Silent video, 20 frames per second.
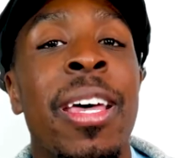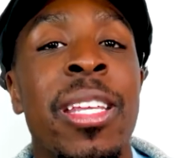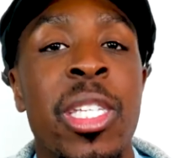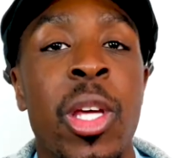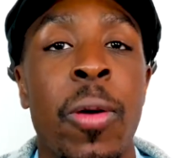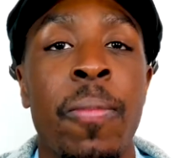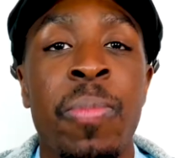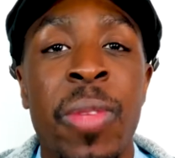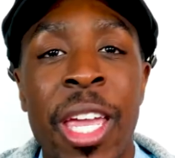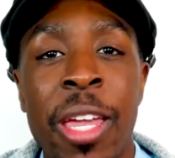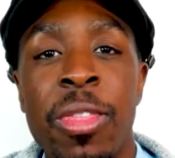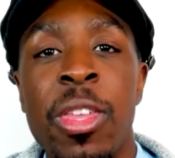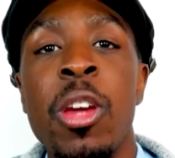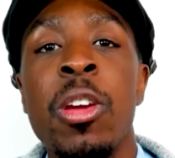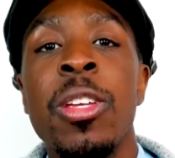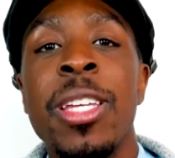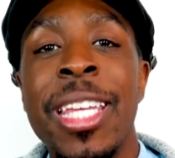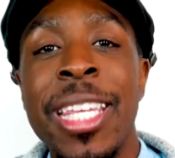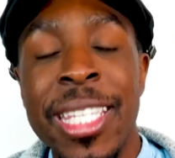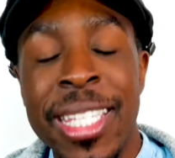So if
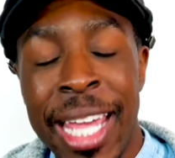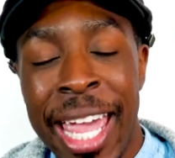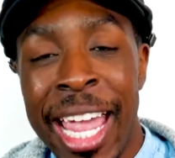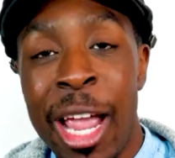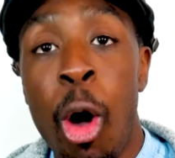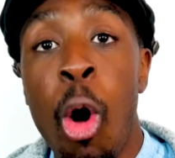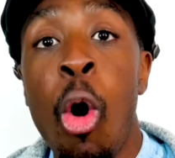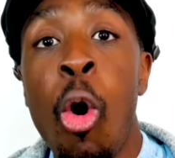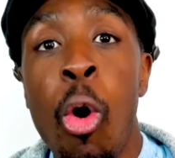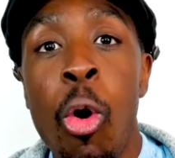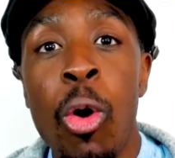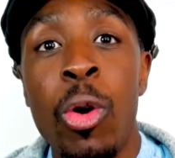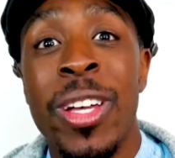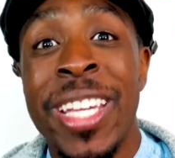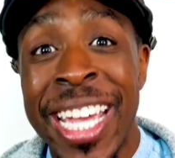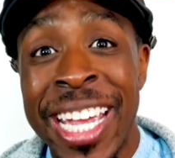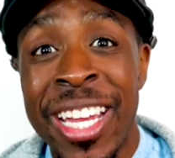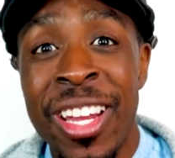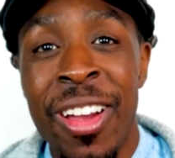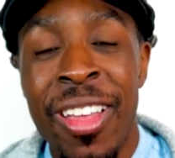there is a hole
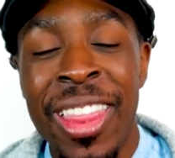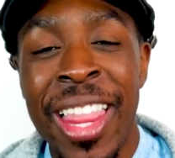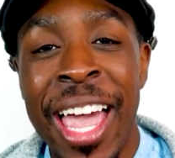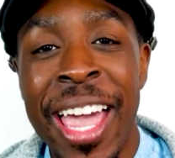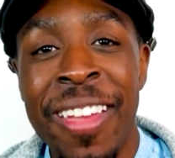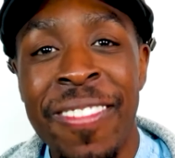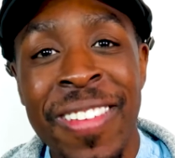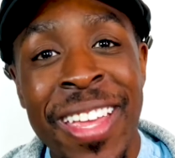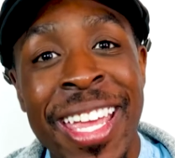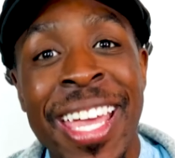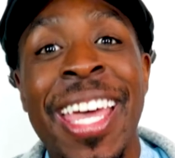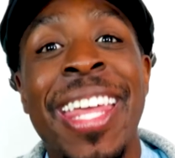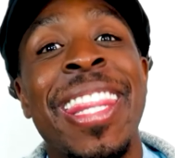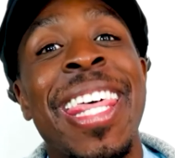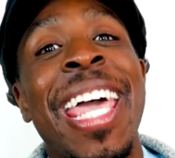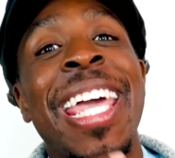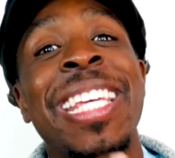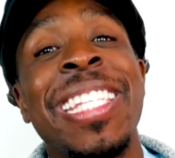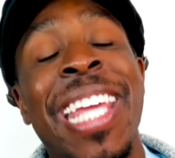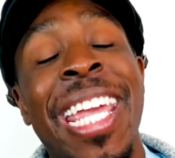in your life,
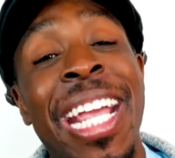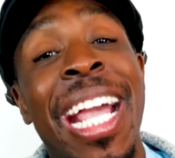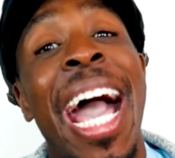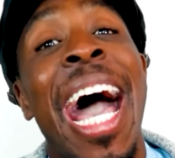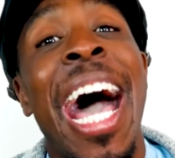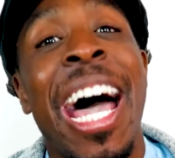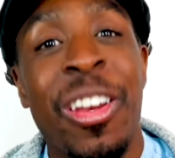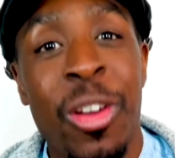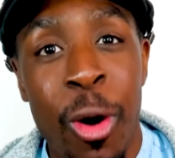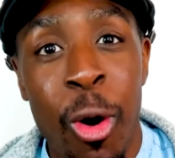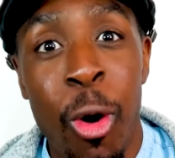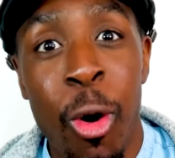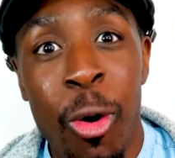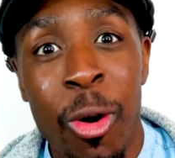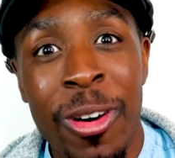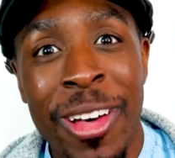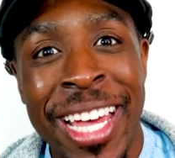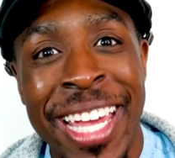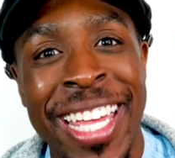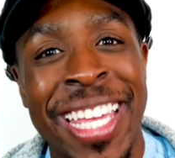that is a God
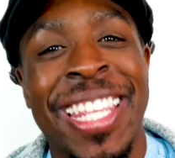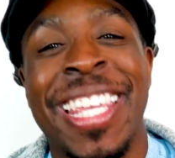hole.